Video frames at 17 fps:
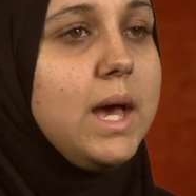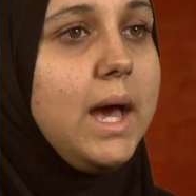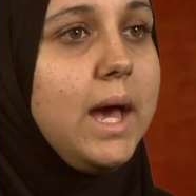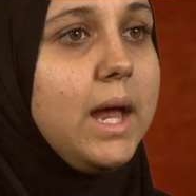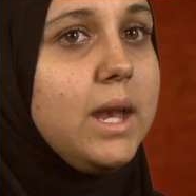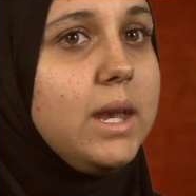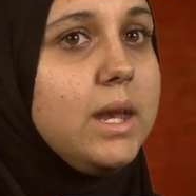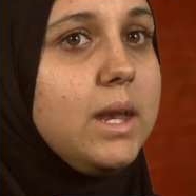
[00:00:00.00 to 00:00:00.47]

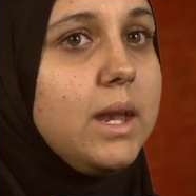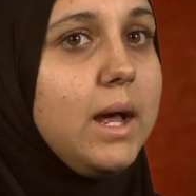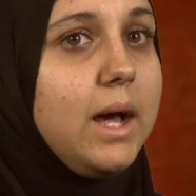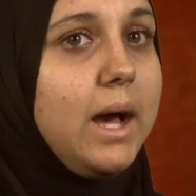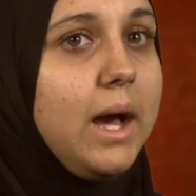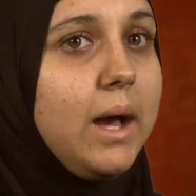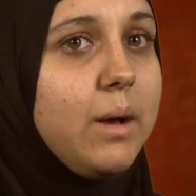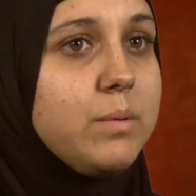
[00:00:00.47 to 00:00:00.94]
and
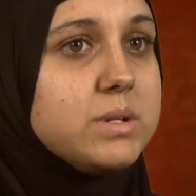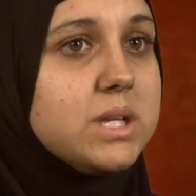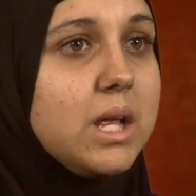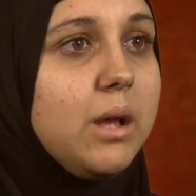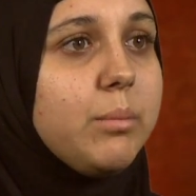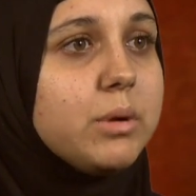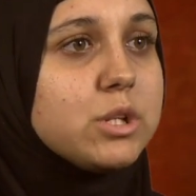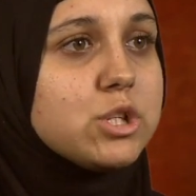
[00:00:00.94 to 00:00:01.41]
I was
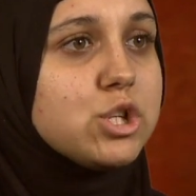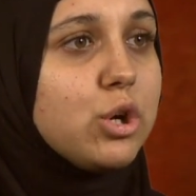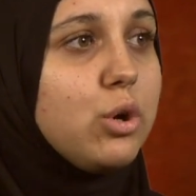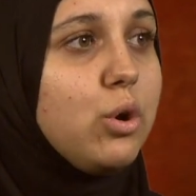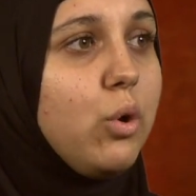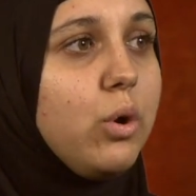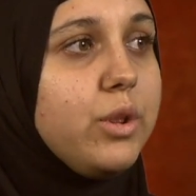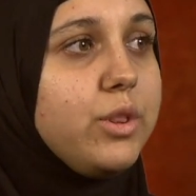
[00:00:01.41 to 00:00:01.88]
able to
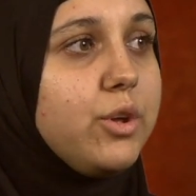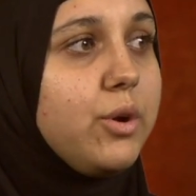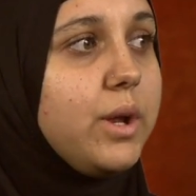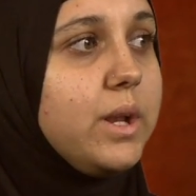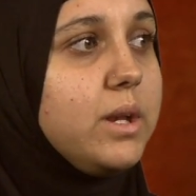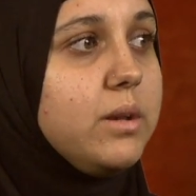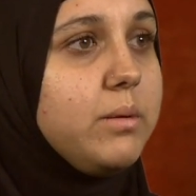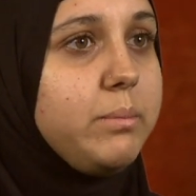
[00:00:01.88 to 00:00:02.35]
go there
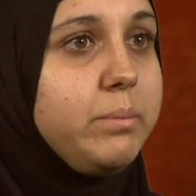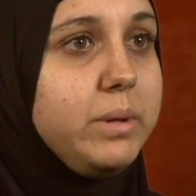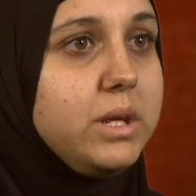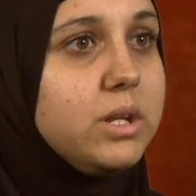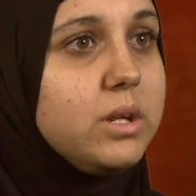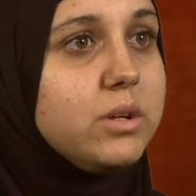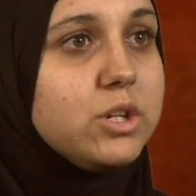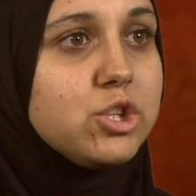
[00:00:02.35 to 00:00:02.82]
and
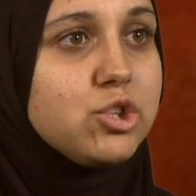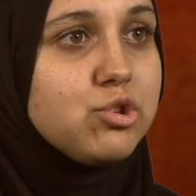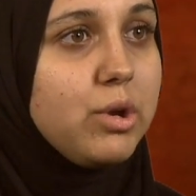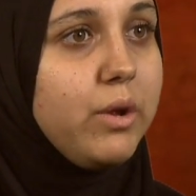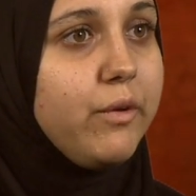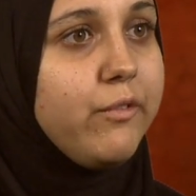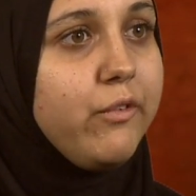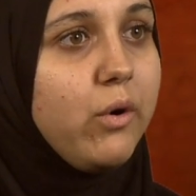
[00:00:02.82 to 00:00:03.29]
be
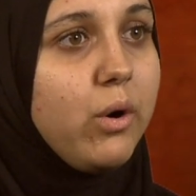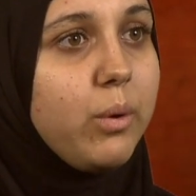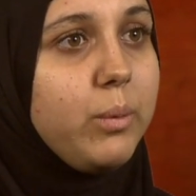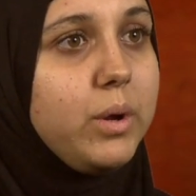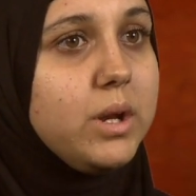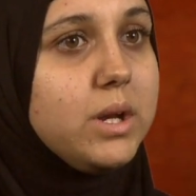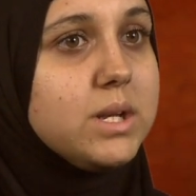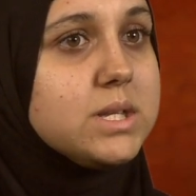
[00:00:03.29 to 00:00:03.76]

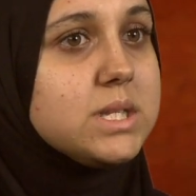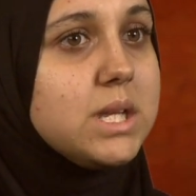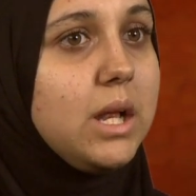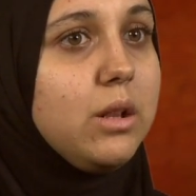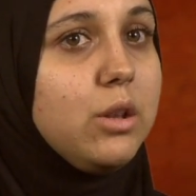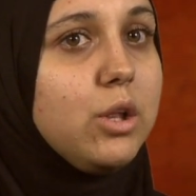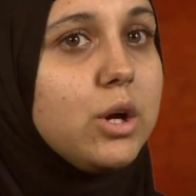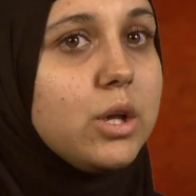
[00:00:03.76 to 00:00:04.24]
straightforward and
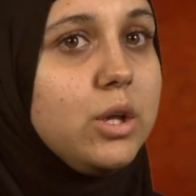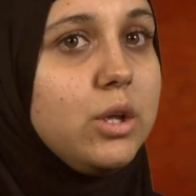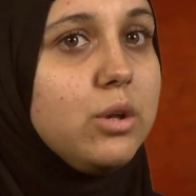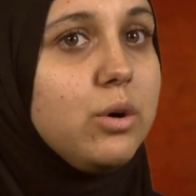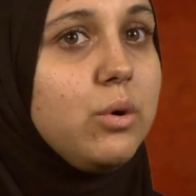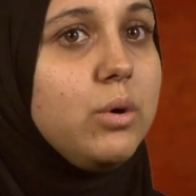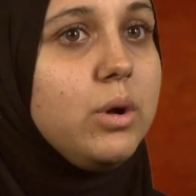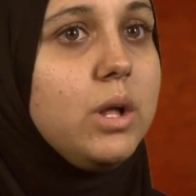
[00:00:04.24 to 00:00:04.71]
say, look,
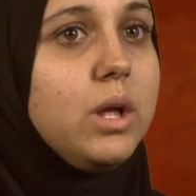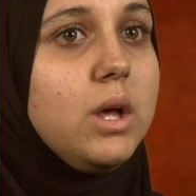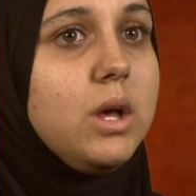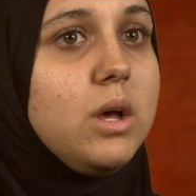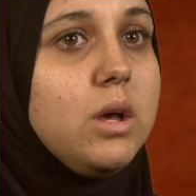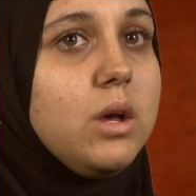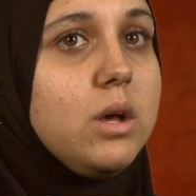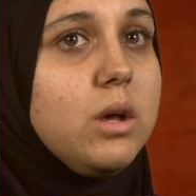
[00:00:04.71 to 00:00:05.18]

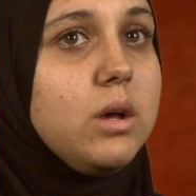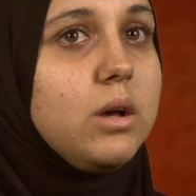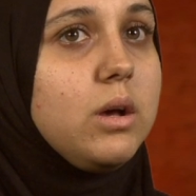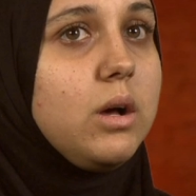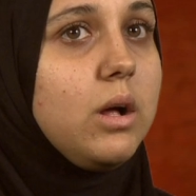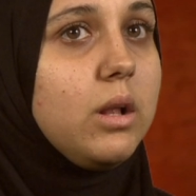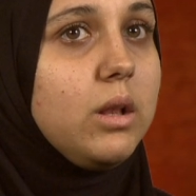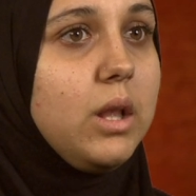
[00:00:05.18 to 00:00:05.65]

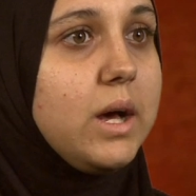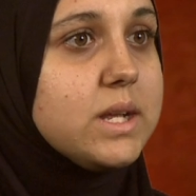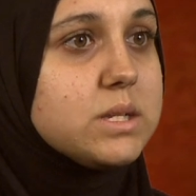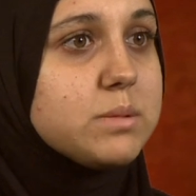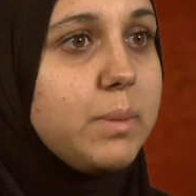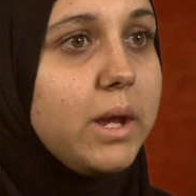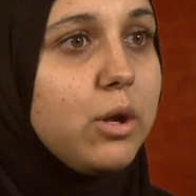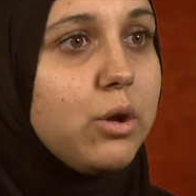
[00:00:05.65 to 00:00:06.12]
Allah
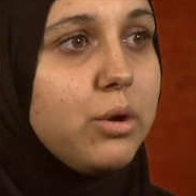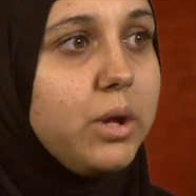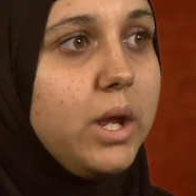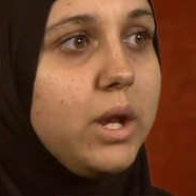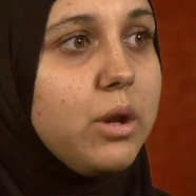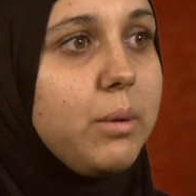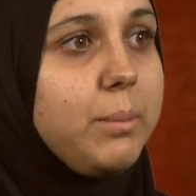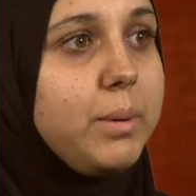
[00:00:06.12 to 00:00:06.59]
is my
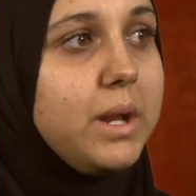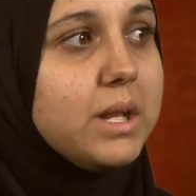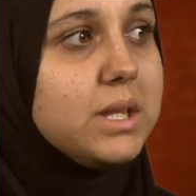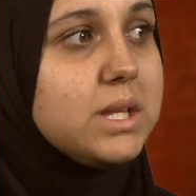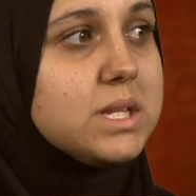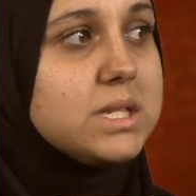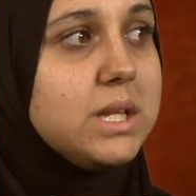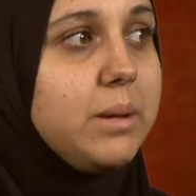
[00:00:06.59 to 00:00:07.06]
creator, but at
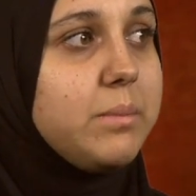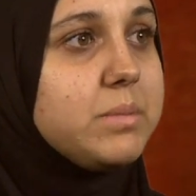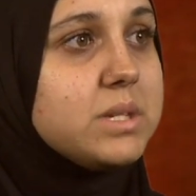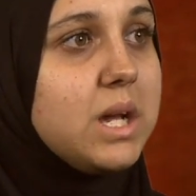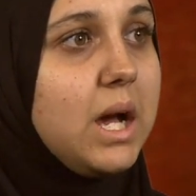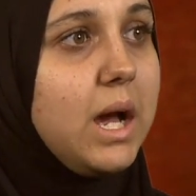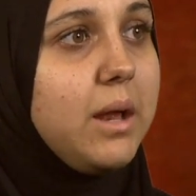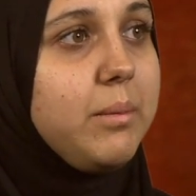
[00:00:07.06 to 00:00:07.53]
the same
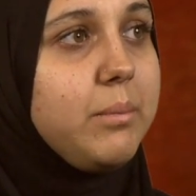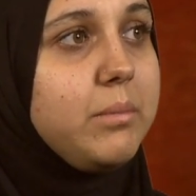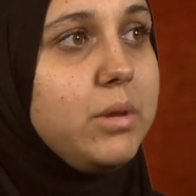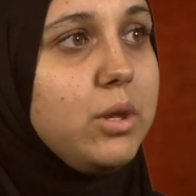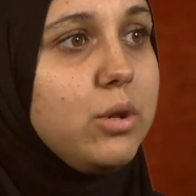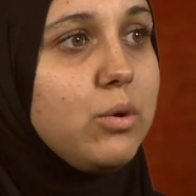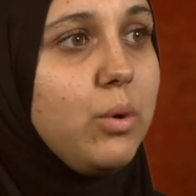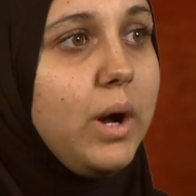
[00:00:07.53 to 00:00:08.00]
time,
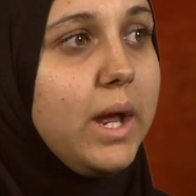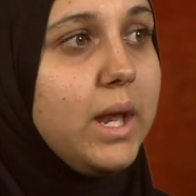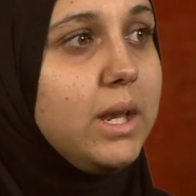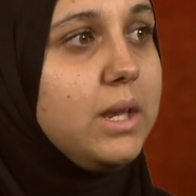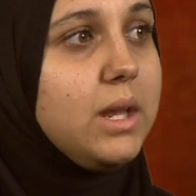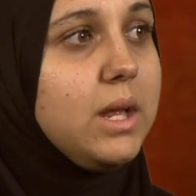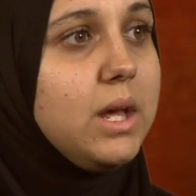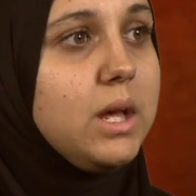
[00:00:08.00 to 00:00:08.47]

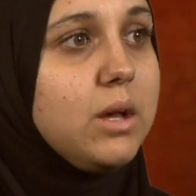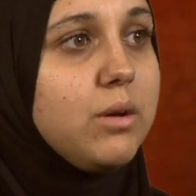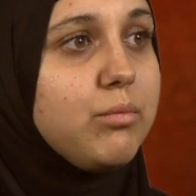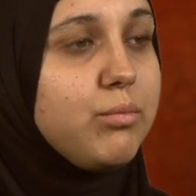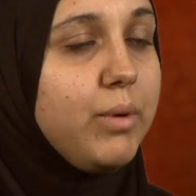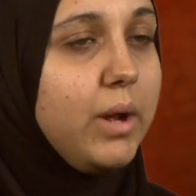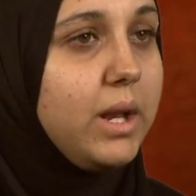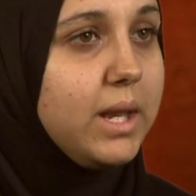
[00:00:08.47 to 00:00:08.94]

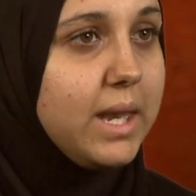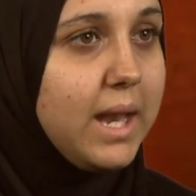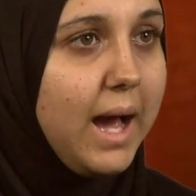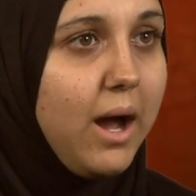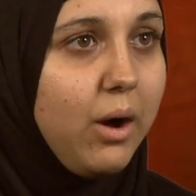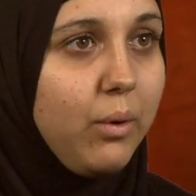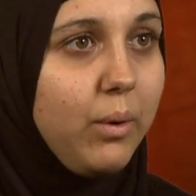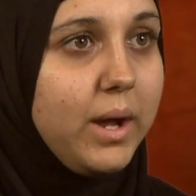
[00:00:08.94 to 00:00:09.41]
right
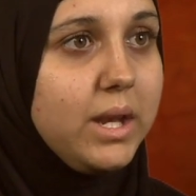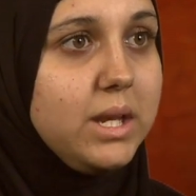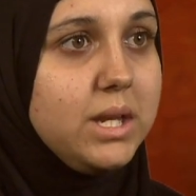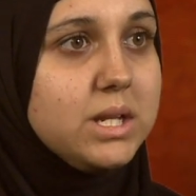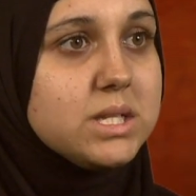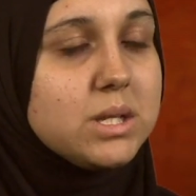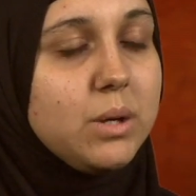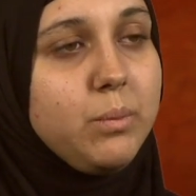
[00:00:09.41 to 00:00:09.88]
now I
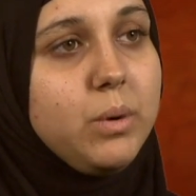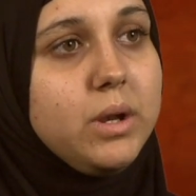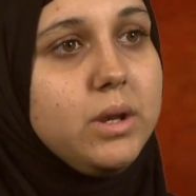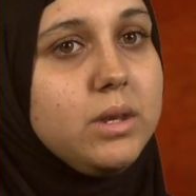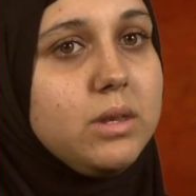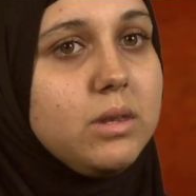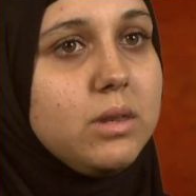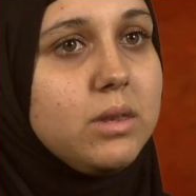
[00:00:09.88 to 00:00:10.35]
need
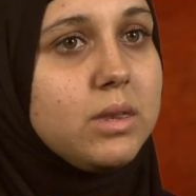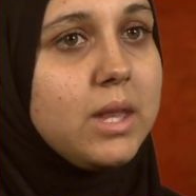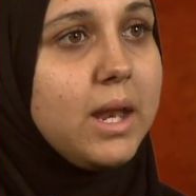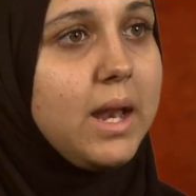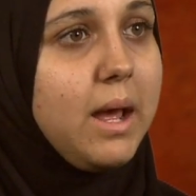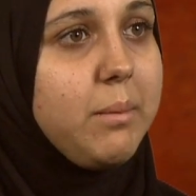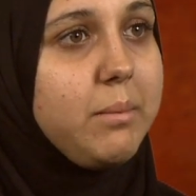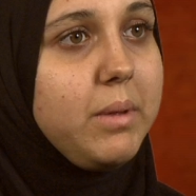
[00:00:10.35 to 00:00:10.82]
someone
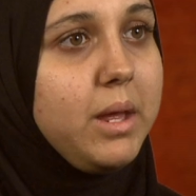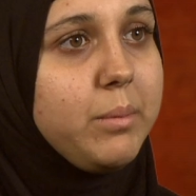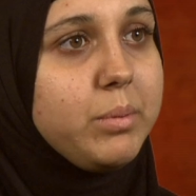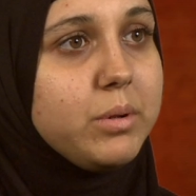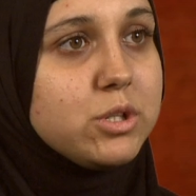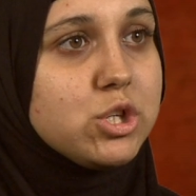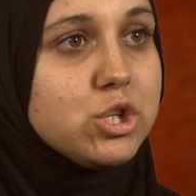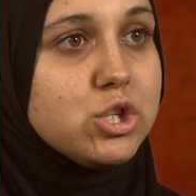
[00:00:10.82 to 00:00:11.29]
that I'm
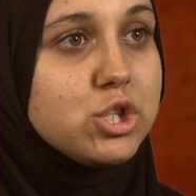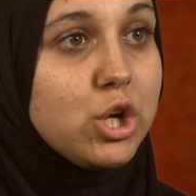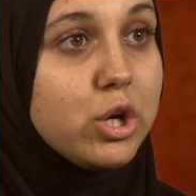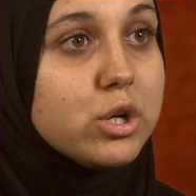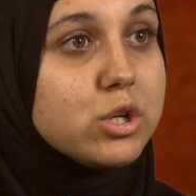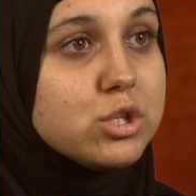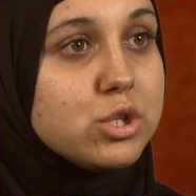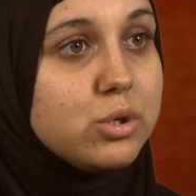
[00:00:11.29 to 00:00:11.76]
able to
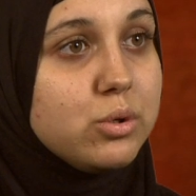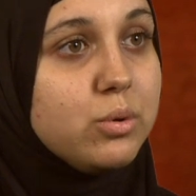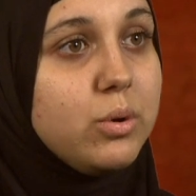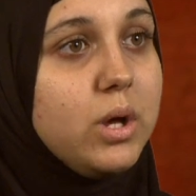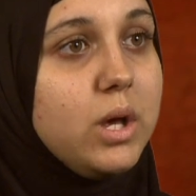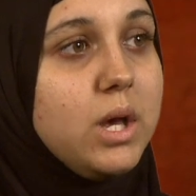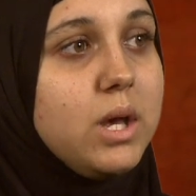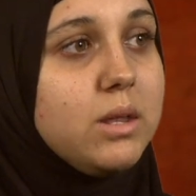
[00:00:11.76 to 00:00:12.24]
turn
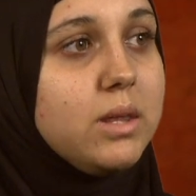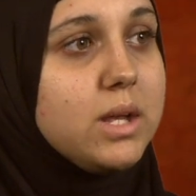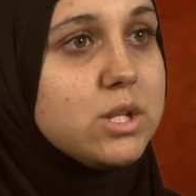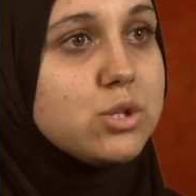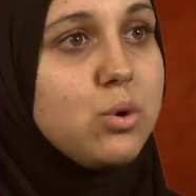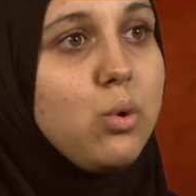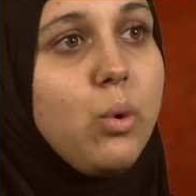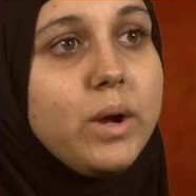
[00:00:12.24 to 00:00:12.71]
to
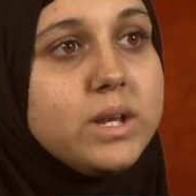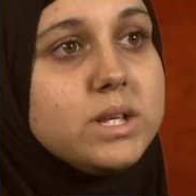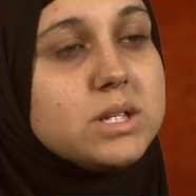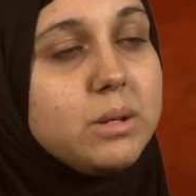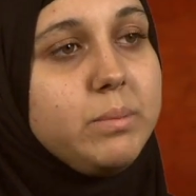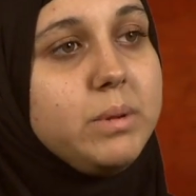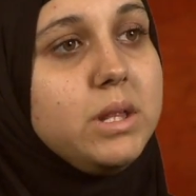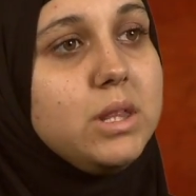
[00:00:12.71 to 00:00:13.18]
that's going
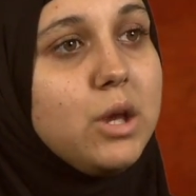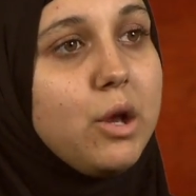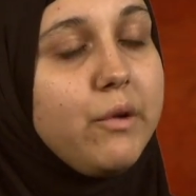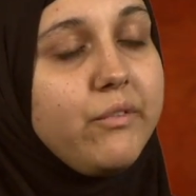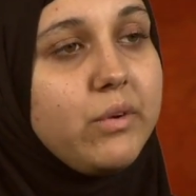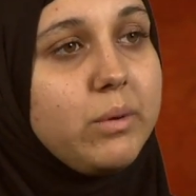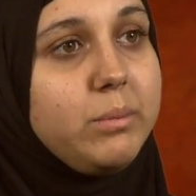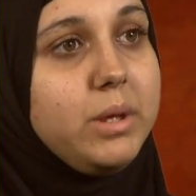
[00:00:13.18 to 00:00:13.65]
to be
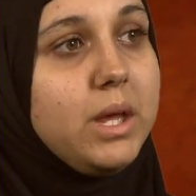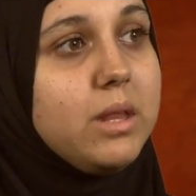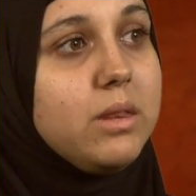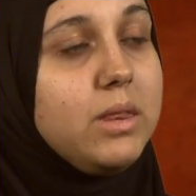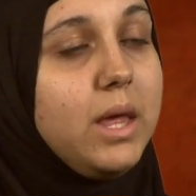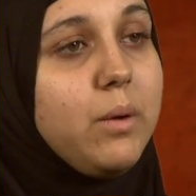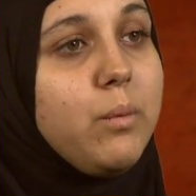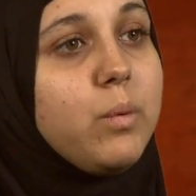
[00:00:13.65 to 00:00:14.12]
there for me.
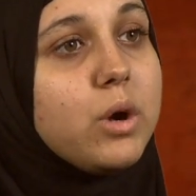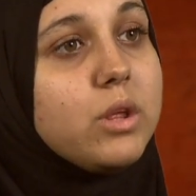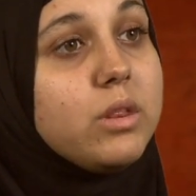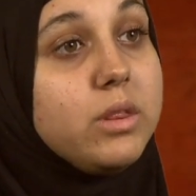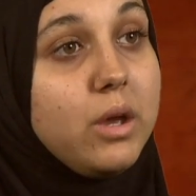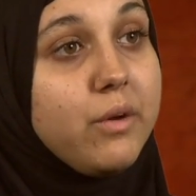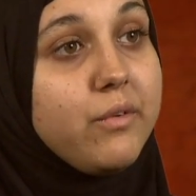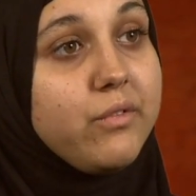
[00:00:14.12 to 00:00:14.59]
And they were
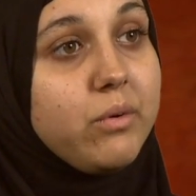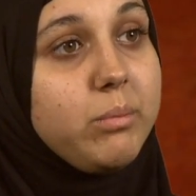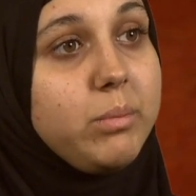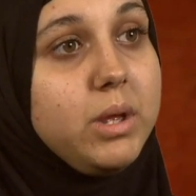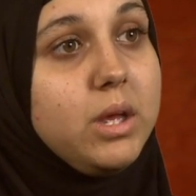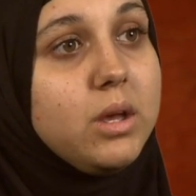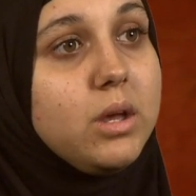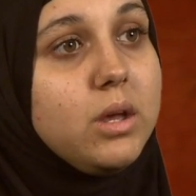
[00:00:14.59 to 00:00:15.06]
there for
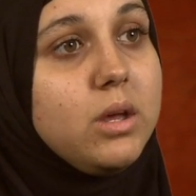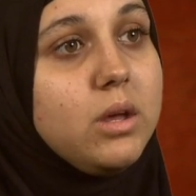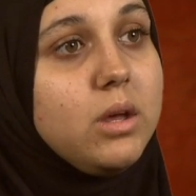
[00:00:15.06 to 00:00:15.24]
me.